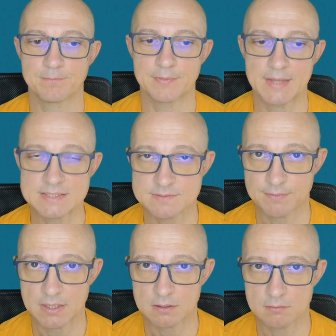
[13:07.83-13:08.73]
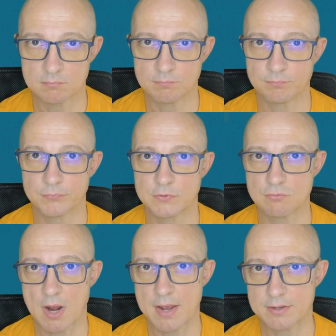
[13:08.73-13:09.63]
Next thing,
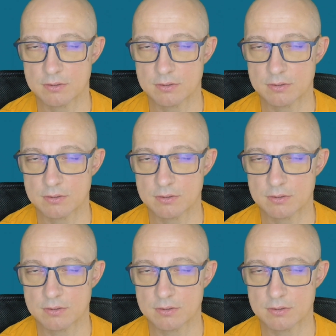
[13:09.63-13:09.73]
dry